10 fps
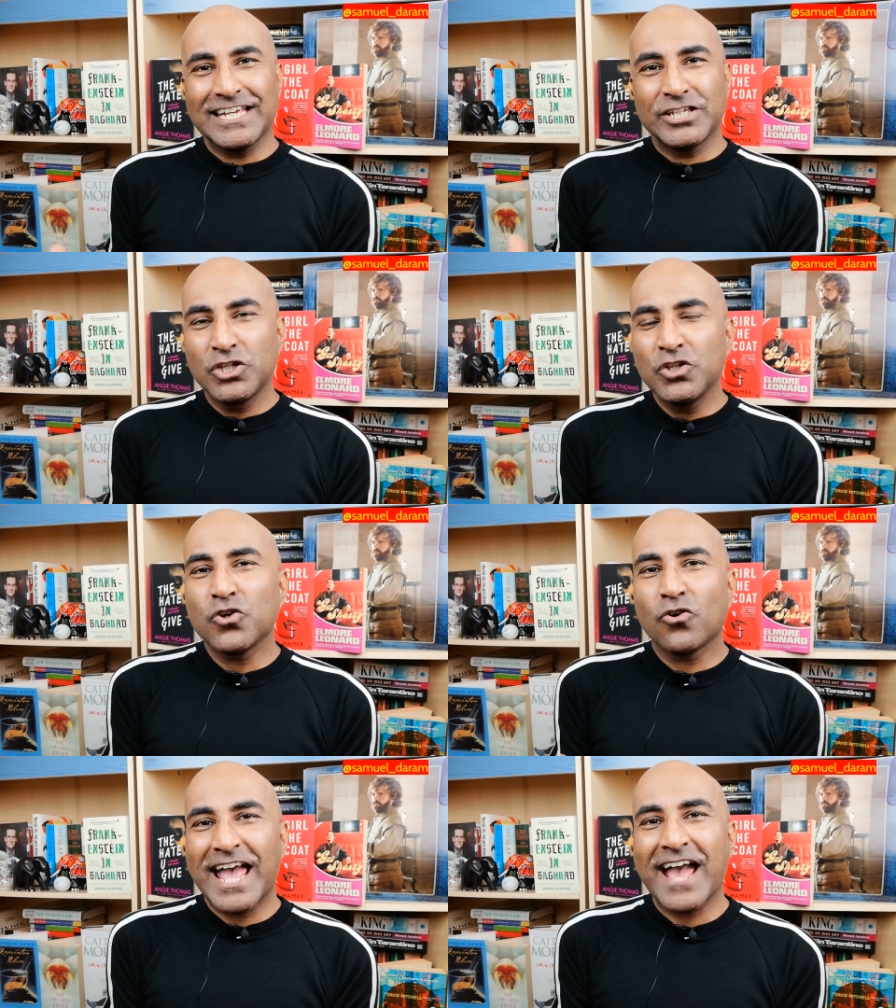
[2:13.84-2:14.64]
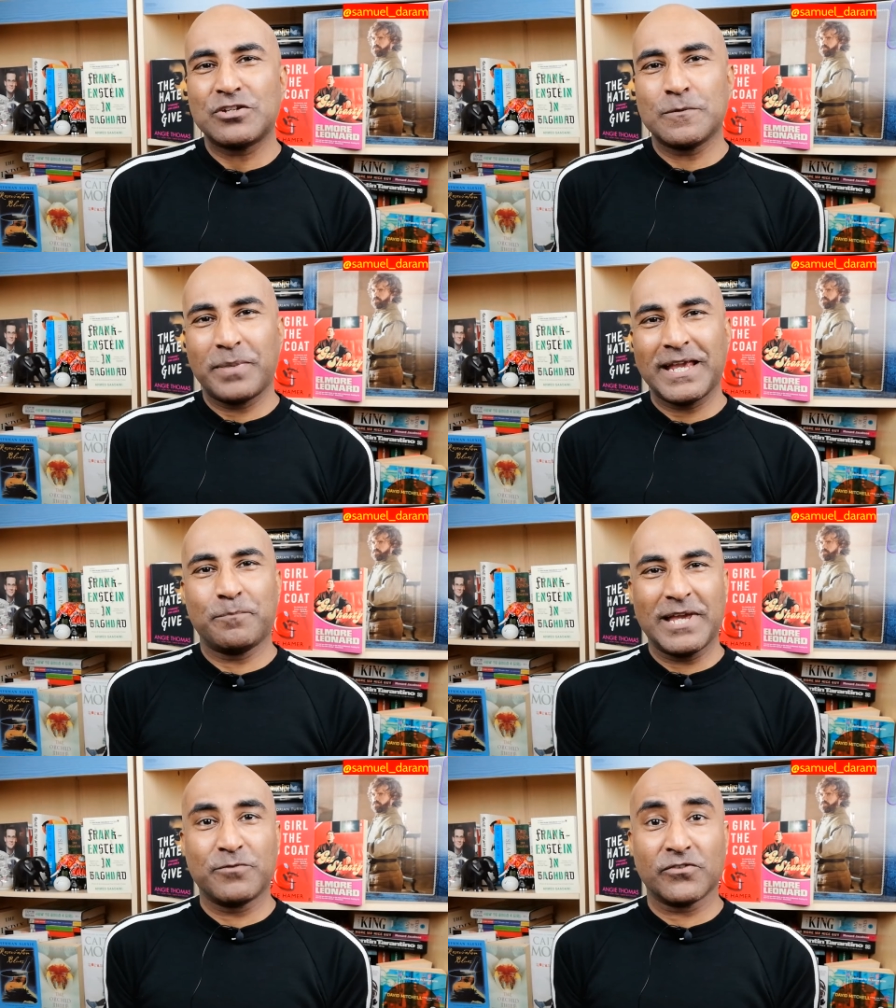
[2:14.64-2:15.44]
you don't have to pick
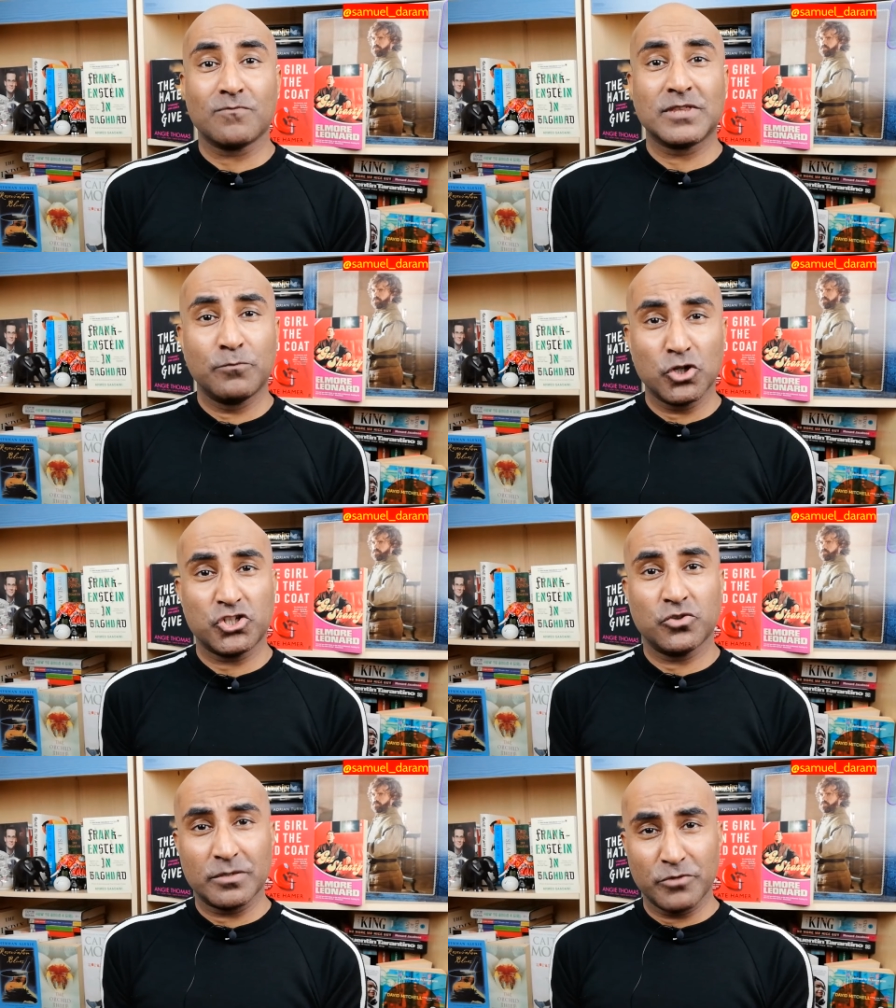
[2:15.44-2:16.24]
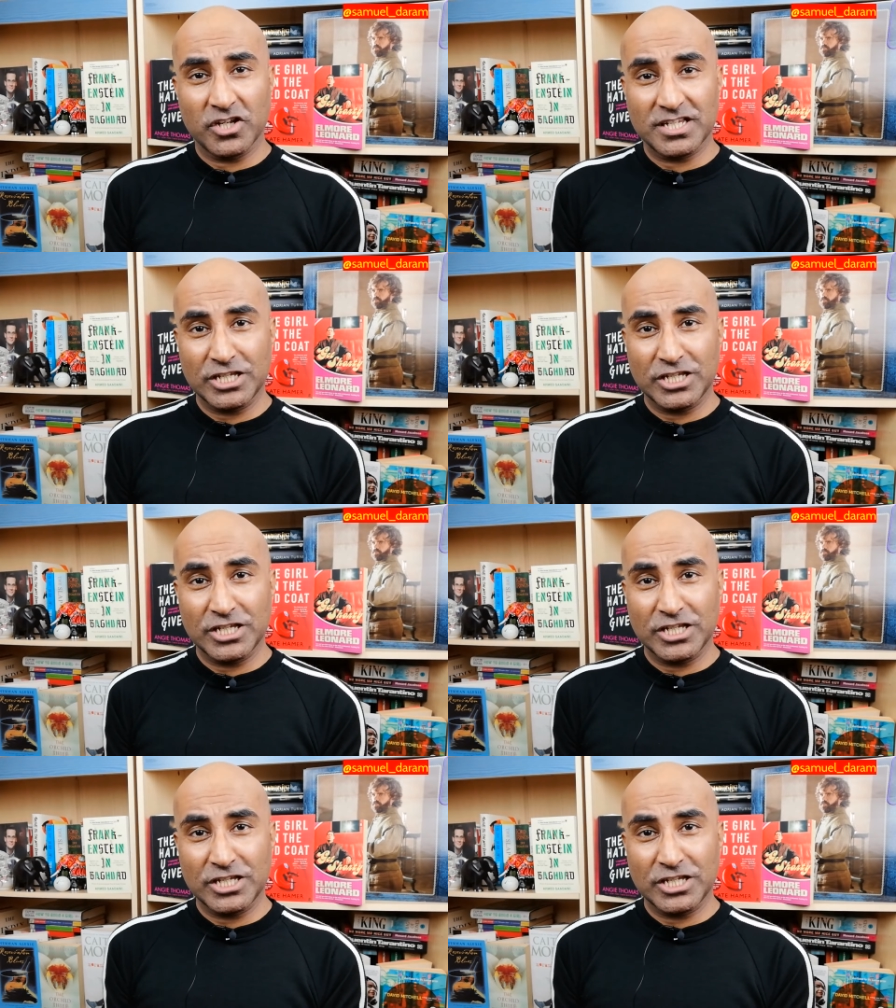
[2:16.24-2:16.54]
people from the BookTube community.